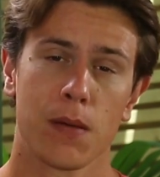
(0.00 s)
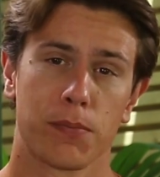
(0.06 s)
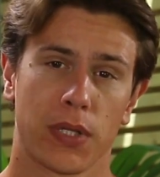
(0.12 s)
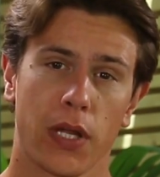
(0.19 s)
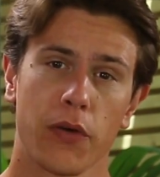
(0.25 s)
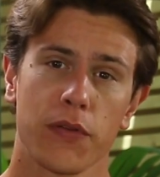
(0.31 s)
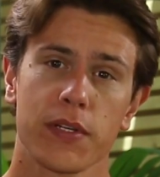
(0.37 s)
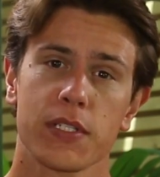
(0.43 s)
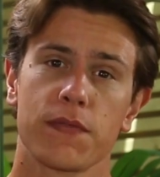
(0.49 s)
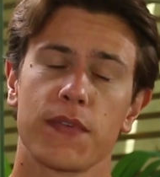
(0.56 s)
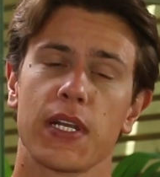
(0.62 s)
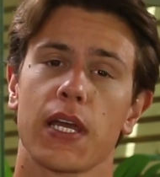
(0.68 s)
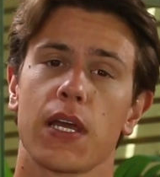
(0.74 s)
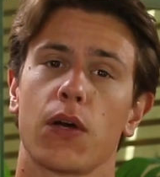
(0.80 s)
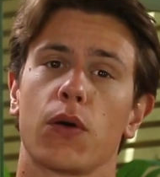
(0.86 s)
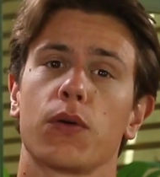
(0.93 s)
Below this
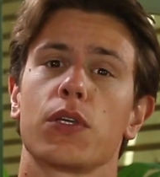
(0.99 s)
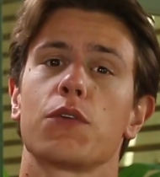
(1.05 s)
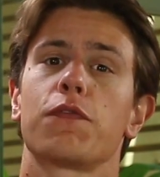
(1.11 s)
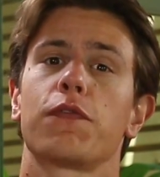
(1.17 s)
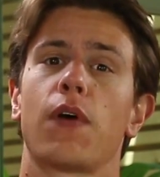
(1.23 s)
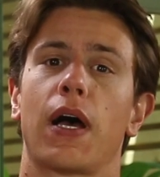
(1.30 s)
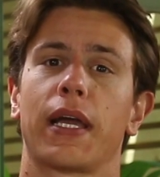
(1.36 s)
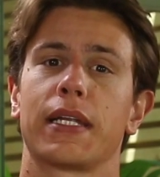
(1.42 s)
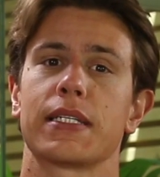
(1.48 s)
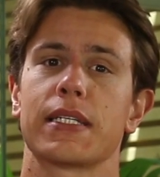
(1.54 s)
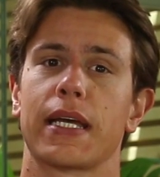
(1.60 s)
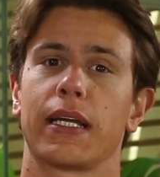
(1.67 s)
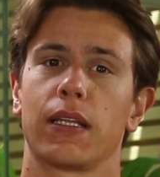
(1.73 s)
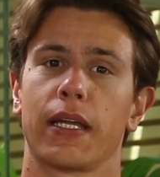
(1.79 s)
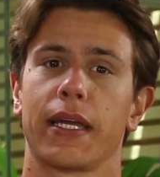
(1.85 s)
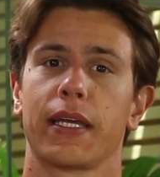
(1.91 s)
video you find
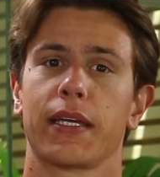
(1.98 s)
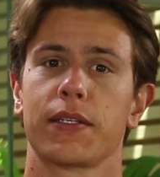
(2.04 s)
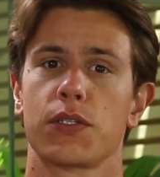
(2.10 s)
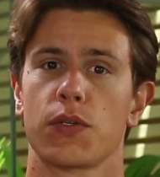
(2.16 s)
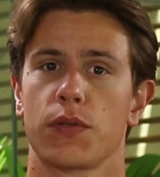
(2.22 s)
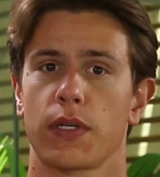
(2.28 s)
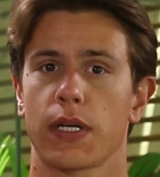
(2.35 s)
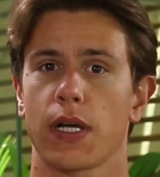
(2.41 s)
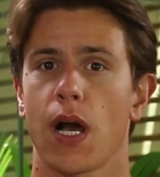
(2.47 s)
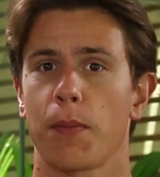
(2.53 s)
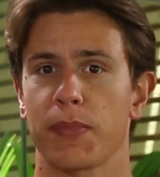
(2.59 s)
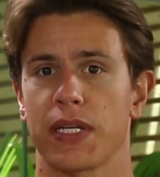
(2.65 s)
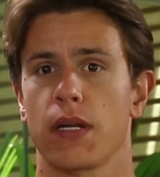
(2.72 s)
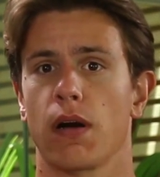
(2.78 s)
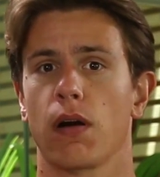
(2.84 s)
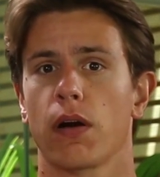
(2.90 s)
a link to an
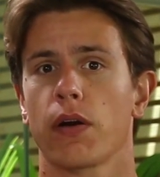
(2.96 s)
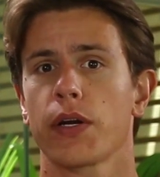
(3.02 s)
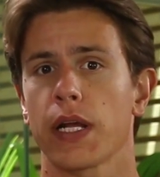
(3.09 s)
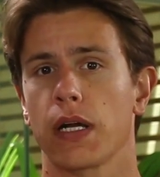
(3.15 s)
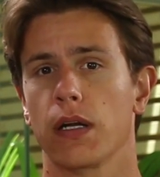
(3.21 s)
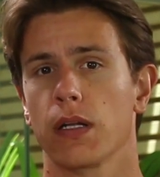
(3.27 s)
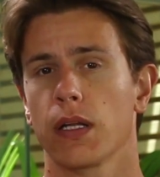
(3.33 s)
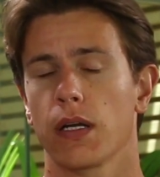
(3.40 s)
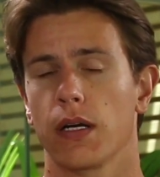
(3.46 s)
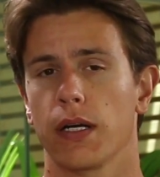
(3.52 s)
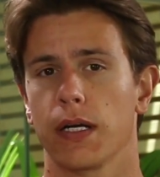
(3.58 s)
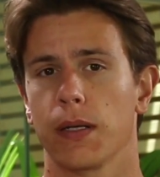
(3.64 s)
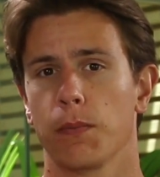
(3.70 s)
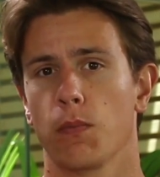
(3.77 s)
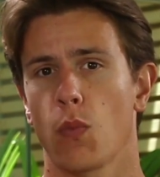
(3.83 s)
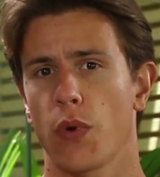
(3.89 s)
accompanying article
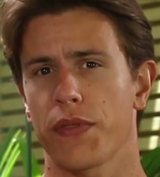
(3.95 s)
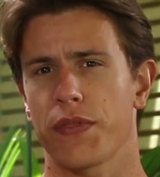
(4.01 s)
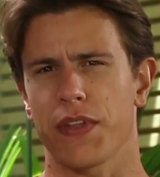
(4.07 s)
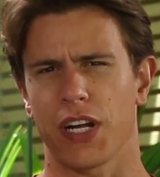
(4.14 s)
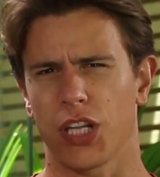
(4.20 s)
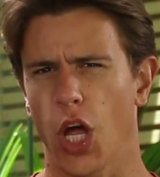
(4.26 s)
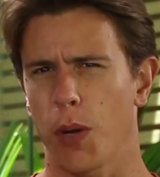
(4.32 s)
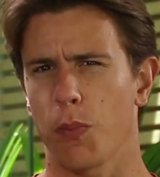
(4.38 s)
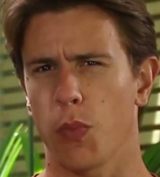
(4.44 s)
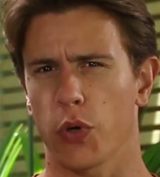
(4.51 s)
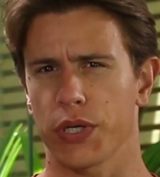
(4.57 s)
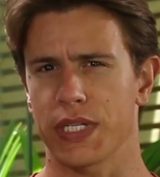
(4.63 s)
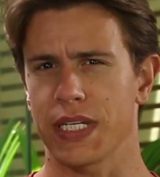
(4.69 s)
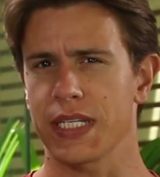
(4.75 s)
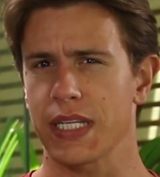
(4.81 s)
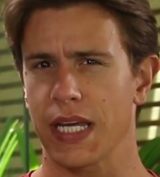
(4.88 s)
um, with a lot more
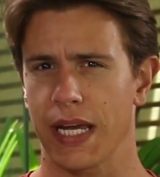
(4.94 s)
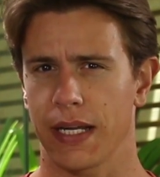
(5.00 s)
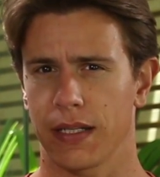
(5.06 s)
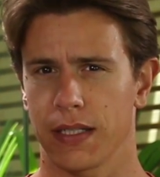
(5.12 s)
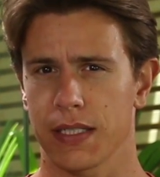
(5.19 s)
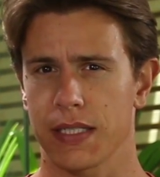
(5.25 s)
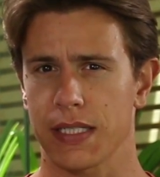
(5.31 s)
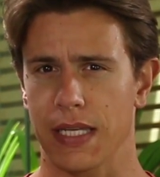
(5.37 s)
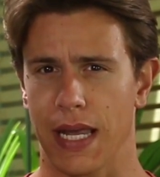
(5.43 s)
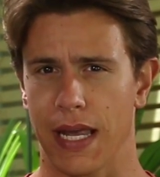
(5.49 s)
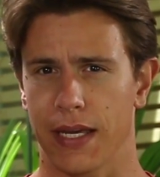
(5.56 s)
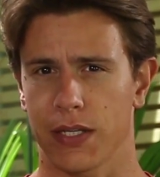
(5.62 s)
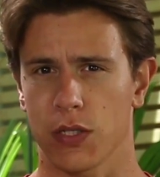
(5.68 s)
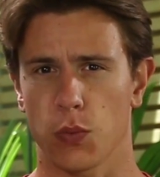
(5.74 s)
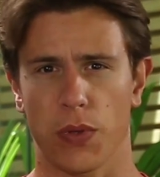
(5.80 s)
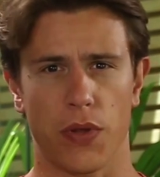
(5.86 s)
details
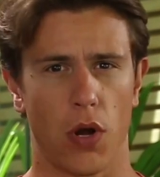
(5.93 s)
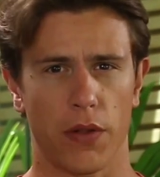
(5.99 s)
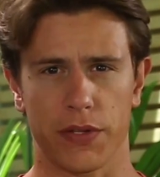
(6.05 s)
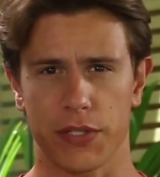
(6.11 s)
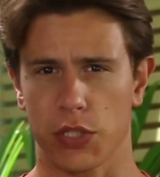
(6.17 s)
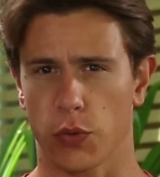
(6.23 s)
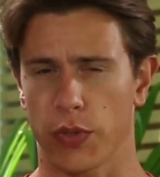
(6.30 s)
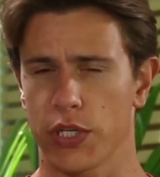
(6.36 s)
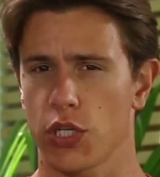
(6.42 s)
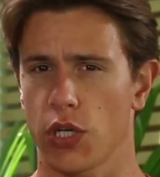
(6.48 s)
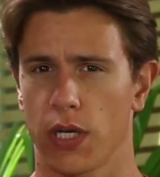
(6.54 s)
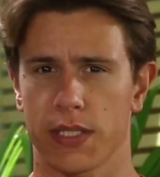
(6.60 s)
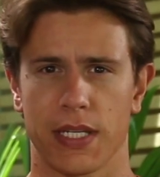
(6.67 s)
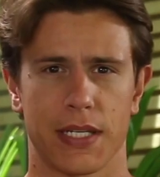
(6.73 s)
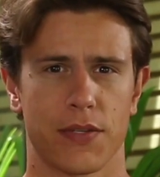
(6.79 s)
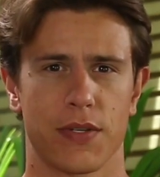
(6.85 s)
and with all the
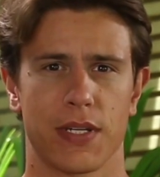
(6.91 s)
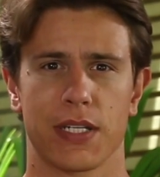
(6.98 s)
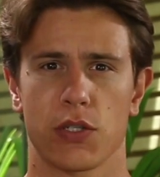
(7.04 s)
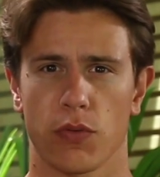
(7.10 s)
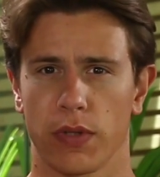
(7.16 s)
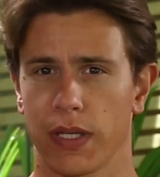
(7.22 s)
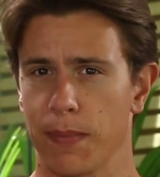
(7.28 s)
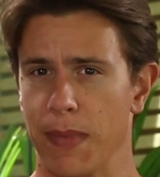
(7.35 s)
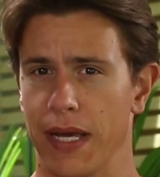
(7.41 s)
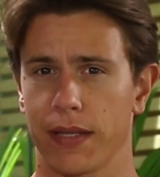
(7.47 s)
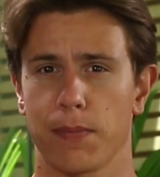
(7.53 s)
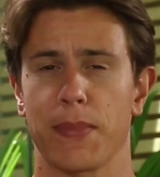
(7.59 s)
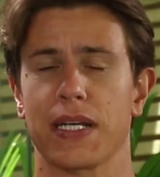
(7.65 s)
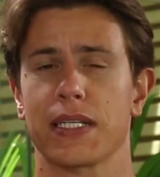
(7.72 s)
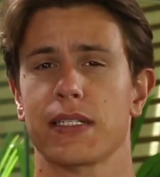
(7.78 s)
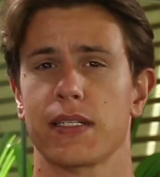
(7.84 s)
screenshots that you need to really make the
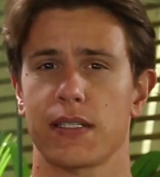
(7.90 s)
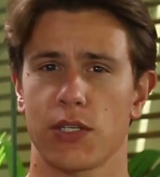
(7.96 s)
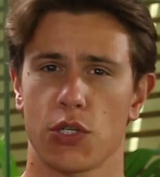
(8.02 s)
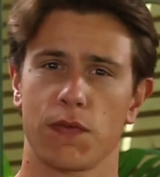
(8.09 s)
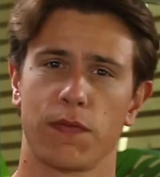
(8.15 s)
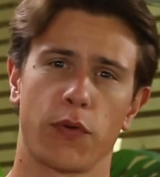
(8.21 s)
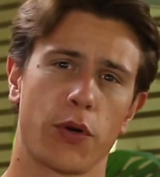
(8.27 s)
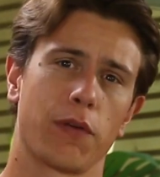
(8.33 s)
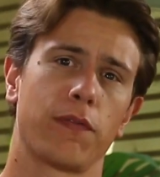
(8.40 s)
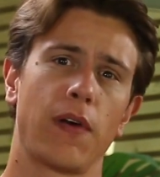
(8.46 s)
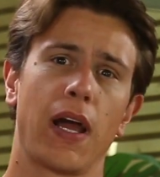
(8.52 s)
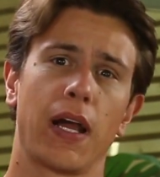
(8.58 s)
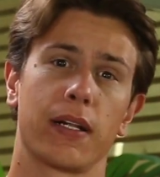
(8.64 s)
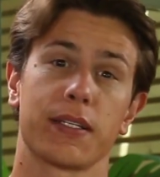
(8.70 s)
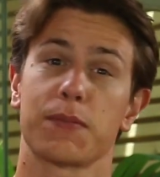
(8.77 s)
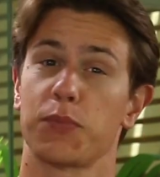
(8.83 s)
best decision for your
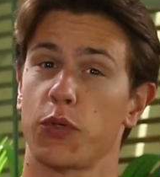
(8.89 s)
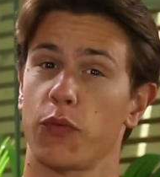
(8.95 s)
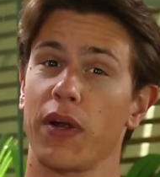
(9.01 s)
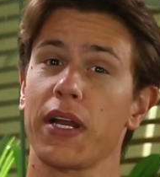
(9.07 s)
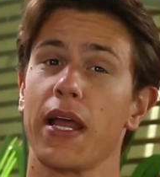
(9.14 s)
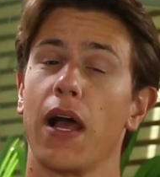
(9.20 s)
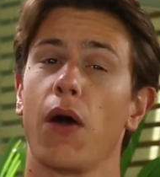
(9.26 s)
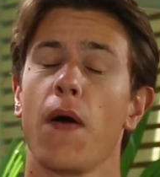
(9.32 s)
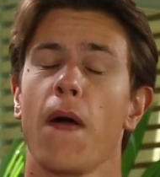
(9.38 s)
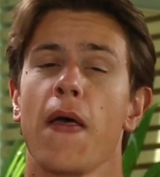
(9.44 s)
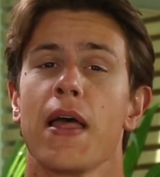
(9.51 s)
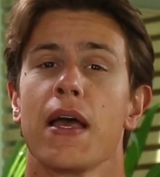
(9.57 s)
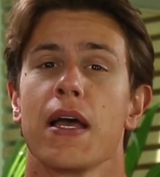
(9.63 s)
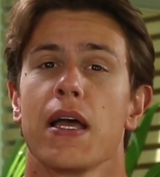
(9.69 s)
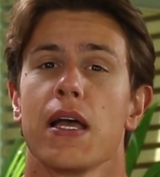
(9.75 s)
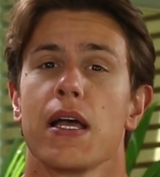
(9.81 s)
files. But right now,
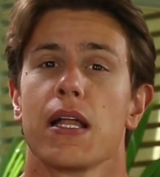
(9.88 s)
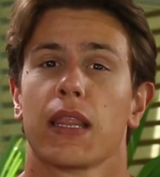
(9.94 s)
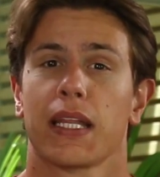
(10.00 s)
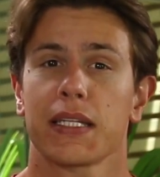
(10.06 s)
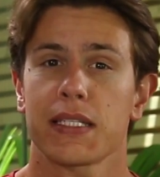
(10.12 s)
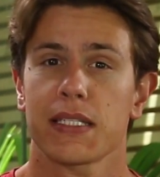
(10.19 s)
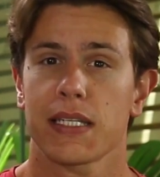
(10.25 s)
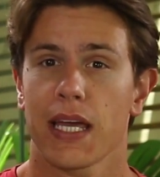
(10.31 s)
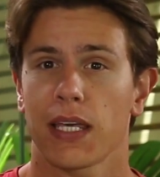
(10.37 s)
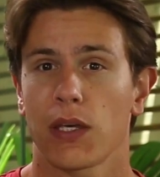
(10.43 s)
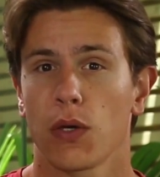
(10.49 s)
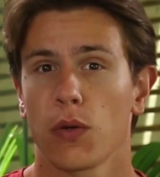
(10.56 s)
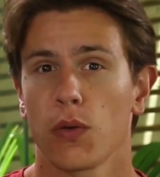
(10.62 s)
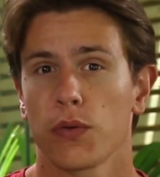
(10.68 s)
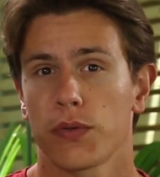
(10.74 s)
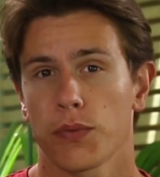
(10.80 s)
let's take
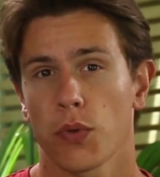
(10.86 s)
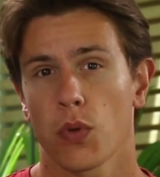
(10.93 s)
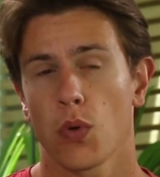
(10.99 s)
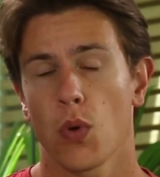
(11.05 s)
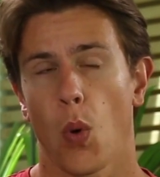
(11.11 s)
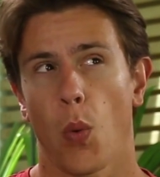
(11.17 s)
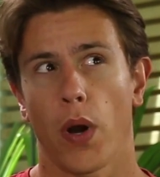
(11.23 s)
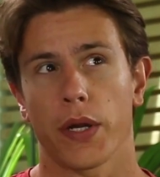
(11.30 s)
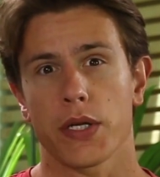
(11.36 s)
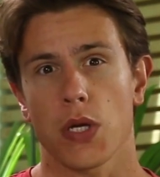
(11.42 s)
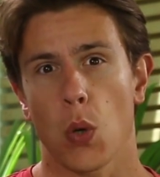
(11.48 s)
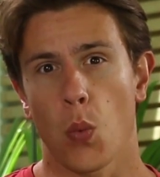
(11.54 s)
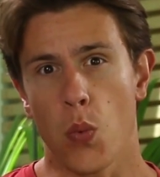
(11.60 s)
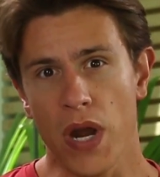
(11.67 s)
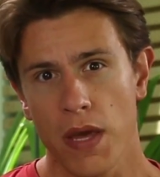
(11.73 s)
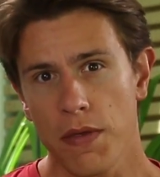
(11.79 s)
you through what
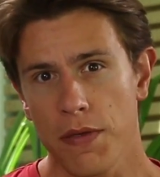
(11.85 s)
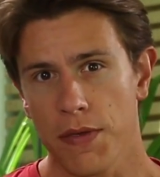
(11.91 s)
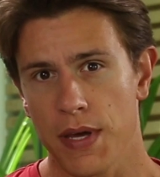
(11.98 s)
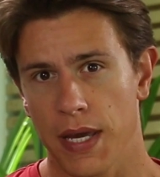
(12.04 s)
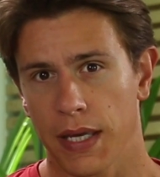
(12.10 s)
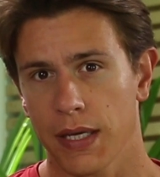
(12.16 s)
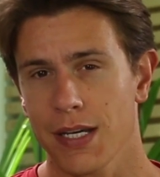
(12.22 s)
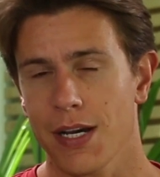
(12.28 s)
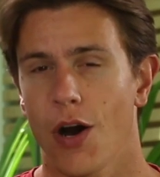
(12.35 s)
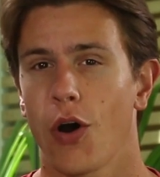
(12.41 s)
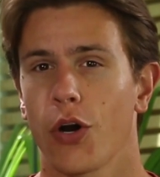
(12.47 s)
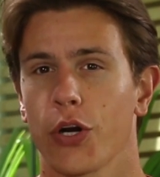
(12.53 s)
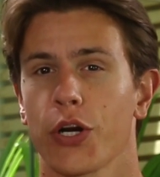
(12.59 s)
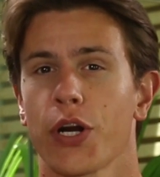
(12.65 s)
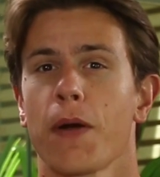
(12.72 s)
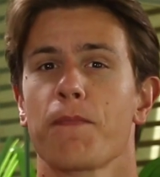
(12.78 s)
we think
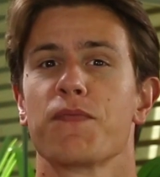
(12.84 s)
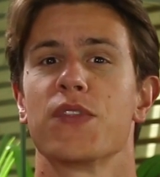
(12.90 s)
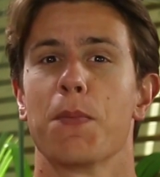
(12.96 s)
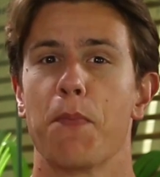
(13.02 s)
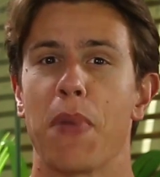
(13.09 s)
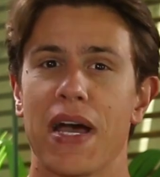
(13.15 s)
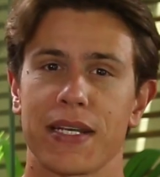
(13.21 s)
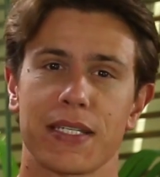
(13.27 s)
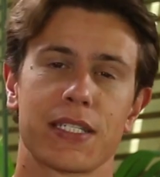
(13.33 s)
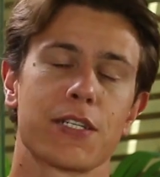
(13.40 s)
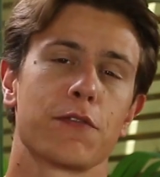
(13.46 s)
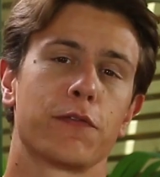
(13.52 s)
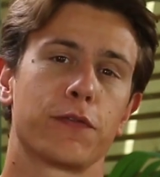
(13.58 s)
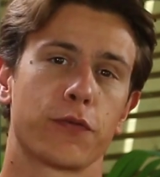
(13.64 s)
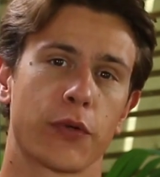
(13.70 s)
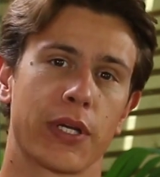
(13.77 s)
are the
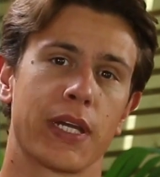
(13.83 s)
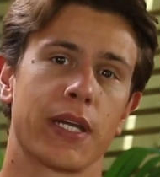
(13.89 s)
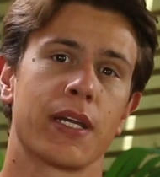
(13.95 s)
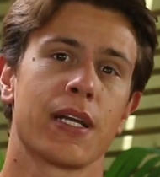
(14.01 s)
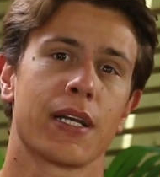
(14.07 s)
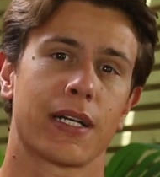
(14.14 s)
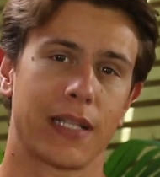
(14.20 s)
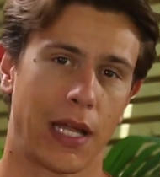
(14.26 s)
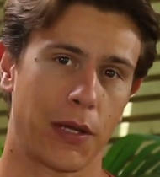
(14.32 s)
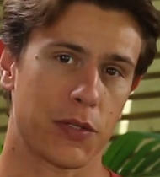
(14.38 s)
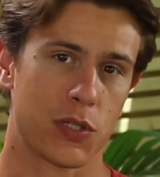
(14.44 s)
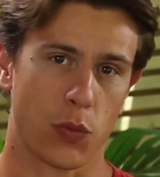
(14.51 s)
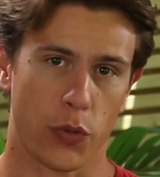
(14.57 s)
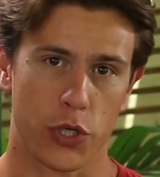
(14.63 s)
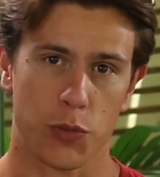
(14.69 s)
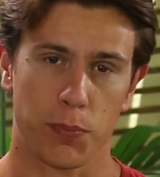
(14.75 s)
best free cloud
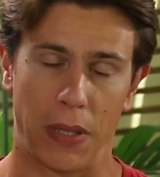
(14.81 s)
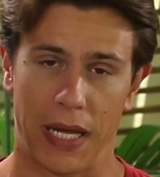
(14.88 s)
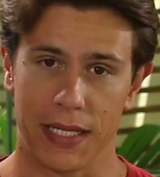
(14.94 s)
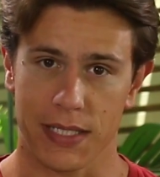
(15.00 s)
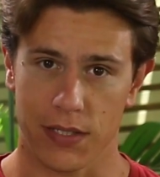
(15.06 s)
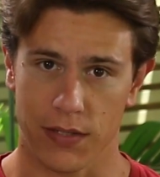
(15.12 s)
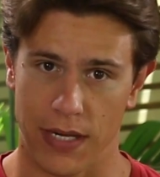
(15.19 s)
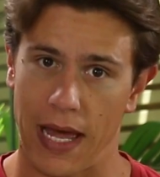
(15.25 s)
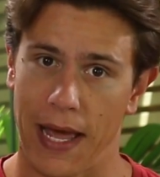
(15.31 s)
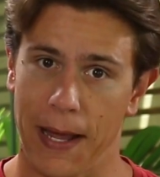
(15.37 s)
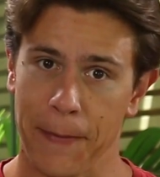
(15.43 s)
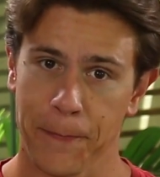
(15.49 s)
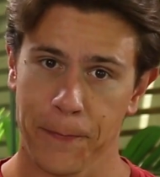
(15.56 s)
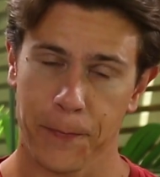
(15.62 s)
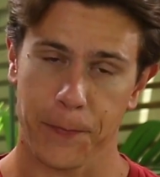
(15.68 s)
storage plans today.